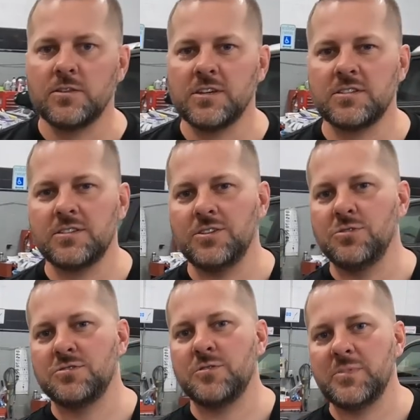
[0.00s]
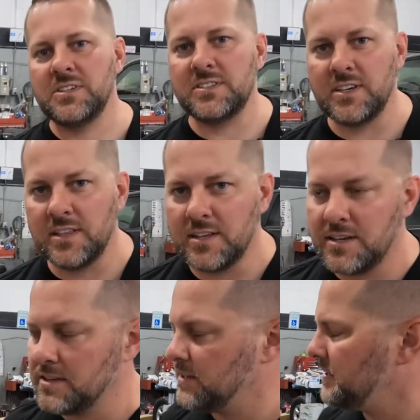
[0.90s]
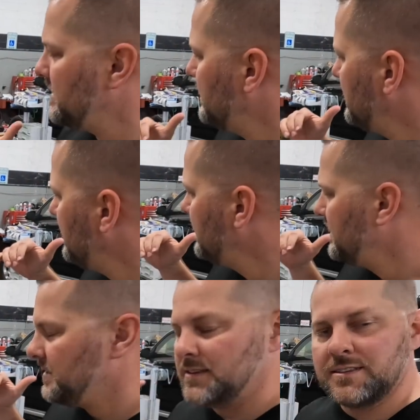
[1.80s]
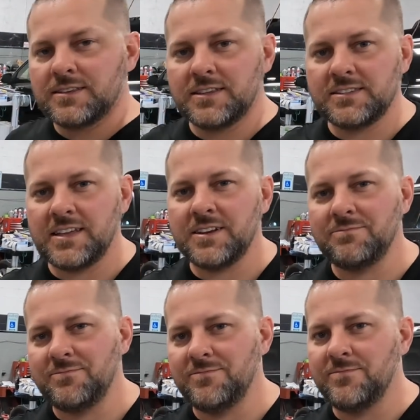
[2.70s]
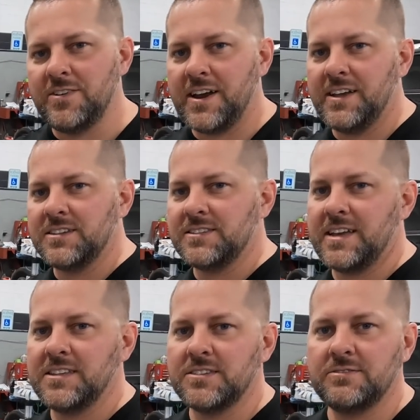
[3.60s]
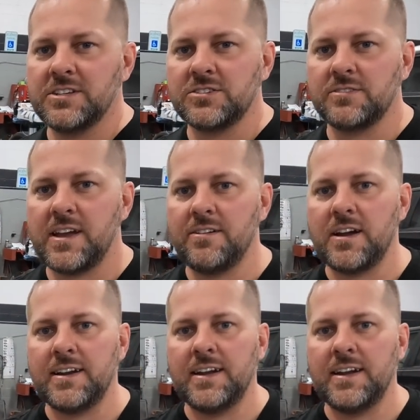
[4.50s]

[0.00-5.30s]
this used to be Zilla. It's in various states of disarray right